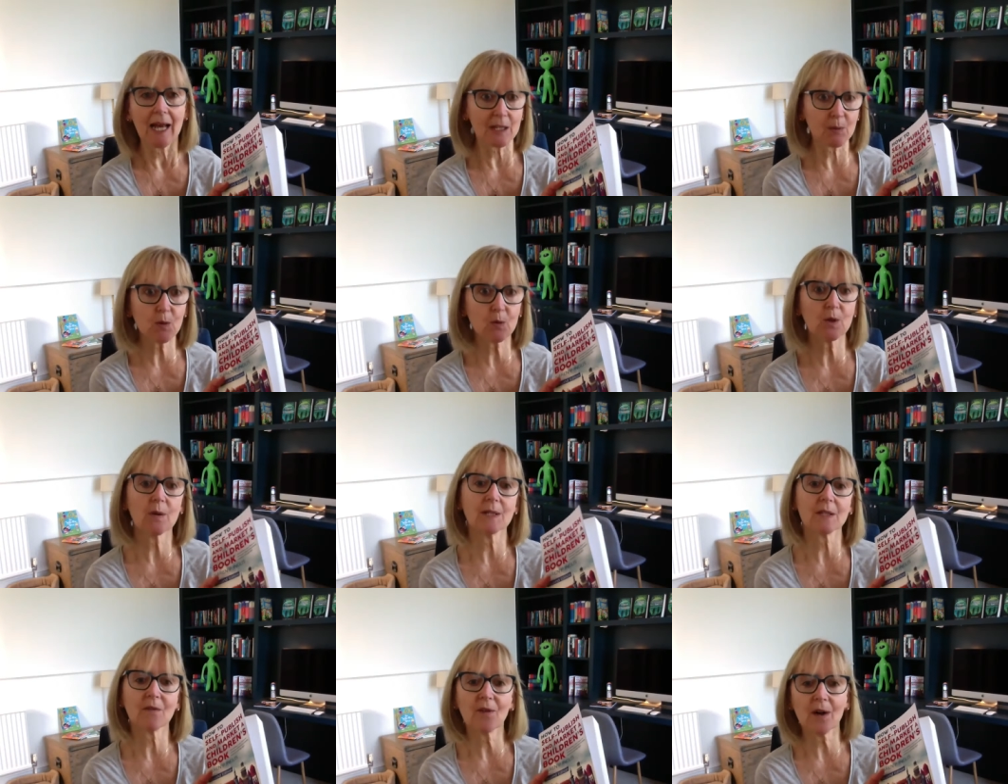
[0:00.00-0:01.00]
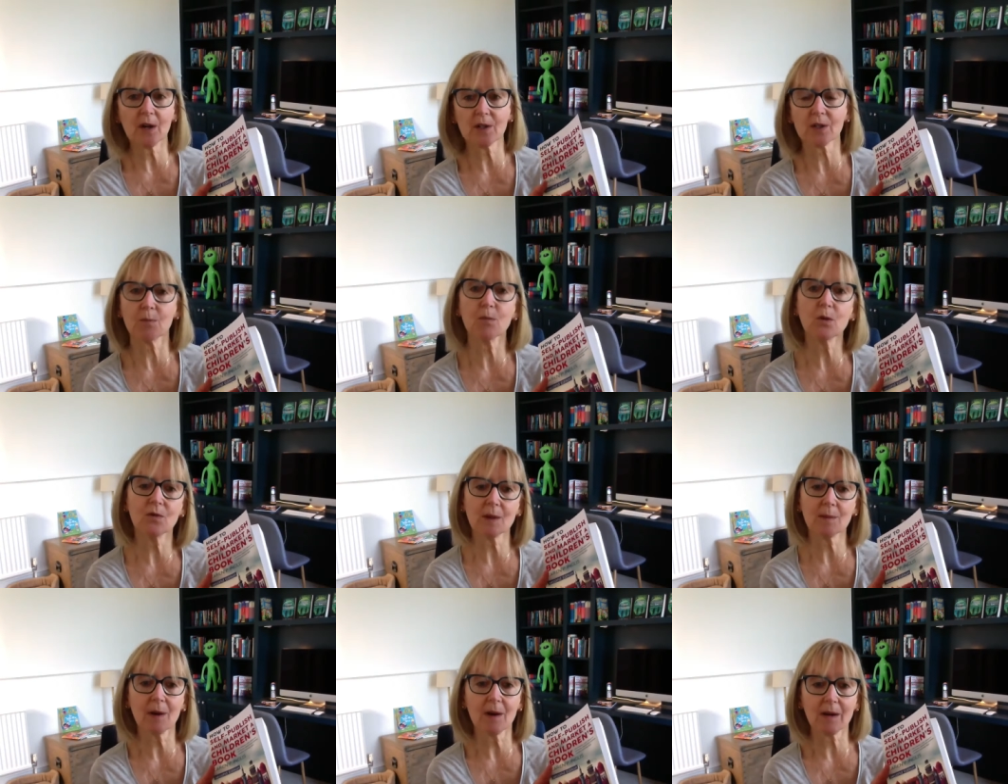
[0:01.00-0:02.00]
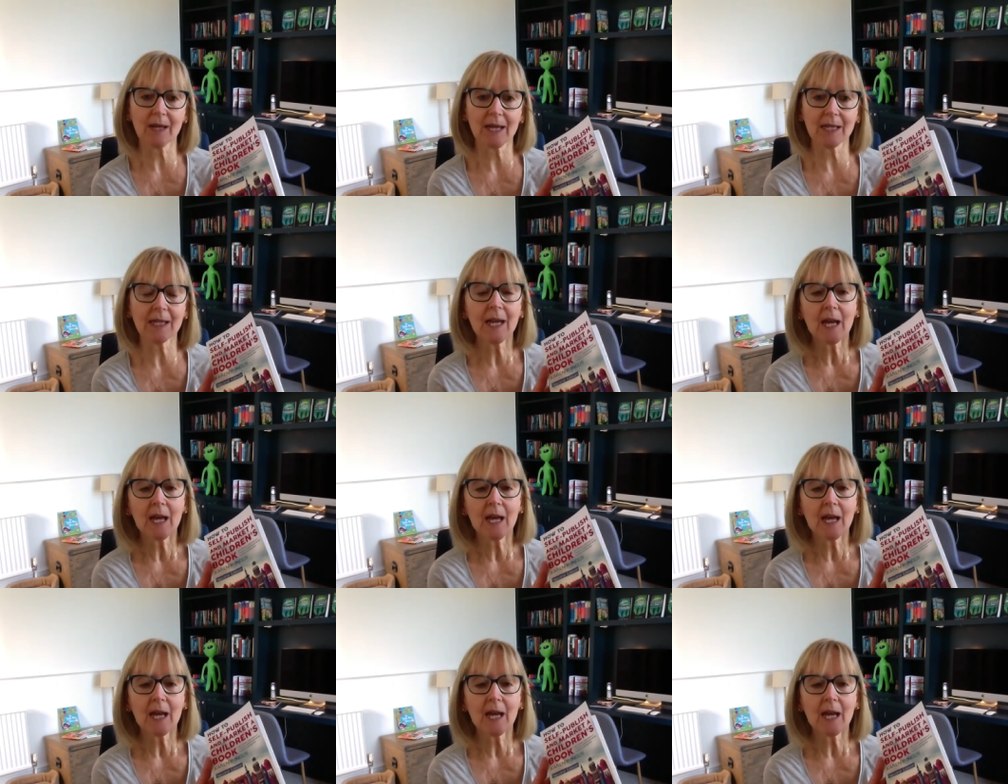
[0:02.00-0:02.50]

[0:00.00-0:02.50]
As we all know, it's a fast moving market.